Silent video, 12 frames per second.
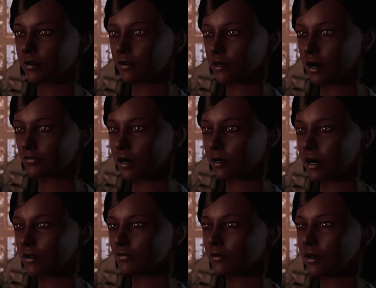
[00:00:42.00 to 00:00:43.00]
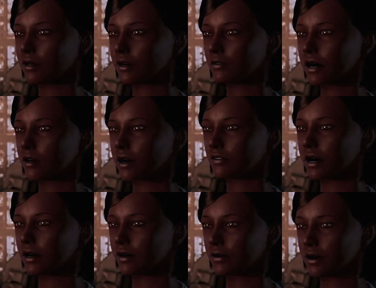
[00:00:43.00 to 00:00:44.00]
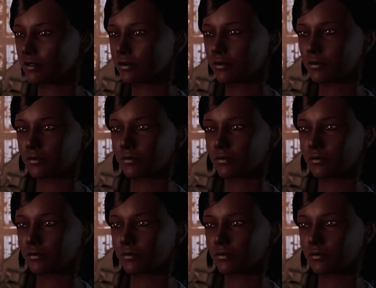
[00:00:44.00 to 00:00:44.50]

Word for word: I think you can mark that prediction down as accurate.